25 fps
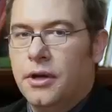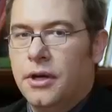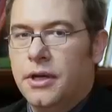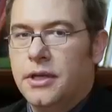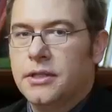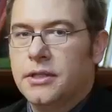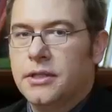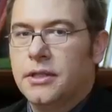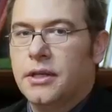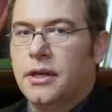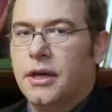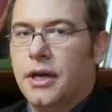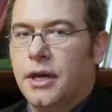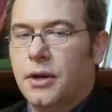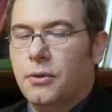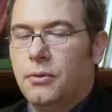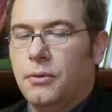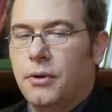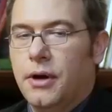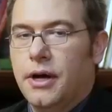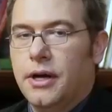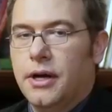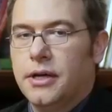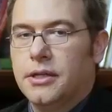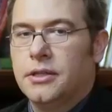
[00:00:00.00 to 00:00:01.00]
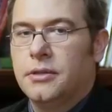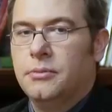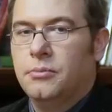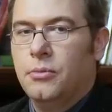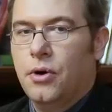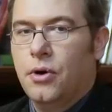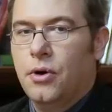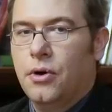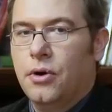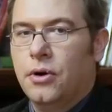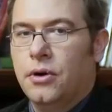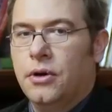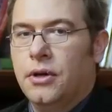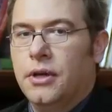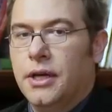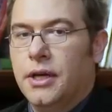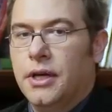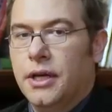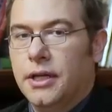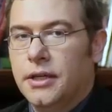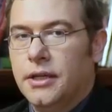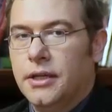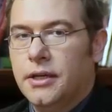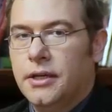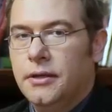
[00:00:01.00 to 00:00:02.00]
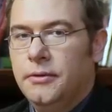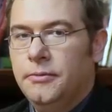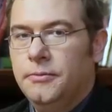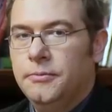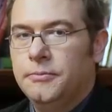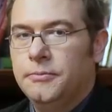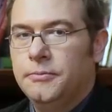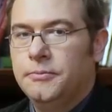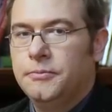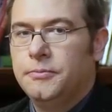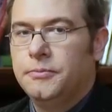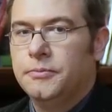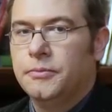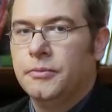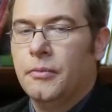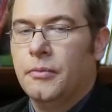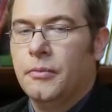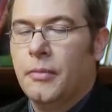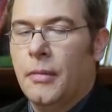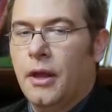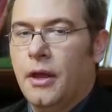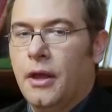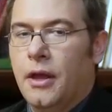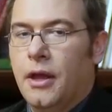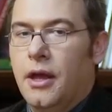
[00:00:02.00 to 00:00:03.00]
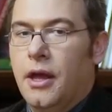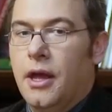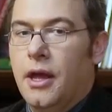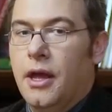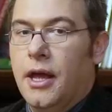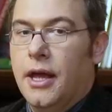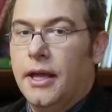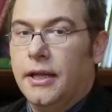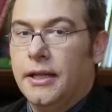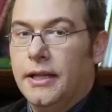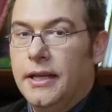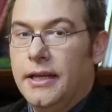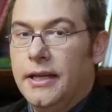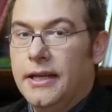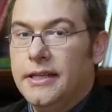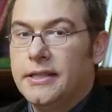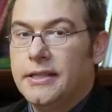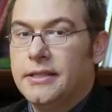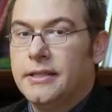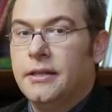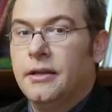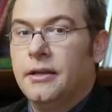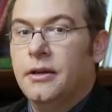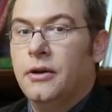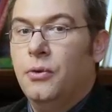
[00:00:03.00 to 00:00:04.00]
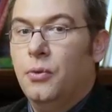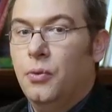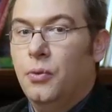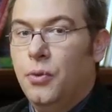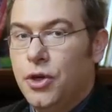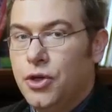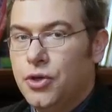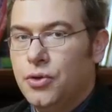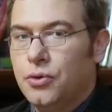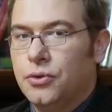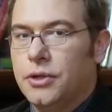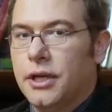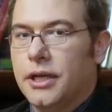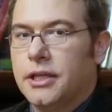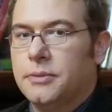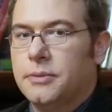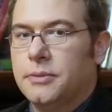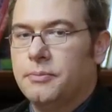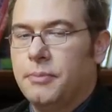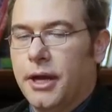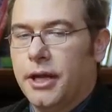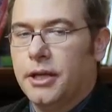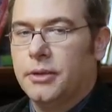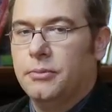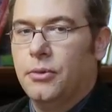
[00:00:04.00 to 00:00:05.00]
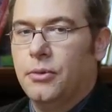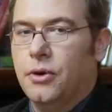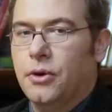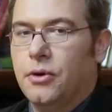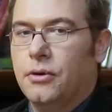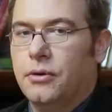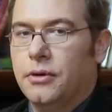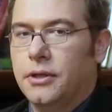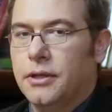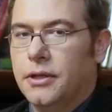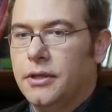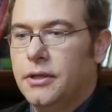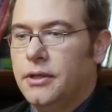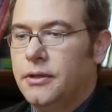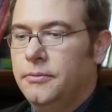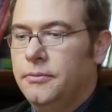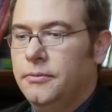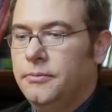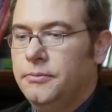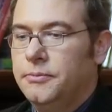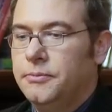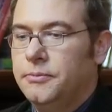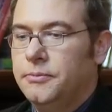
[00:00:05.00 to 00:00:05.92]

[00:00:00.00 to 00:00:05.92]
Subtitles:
risk requires more return. At least we should expect more return.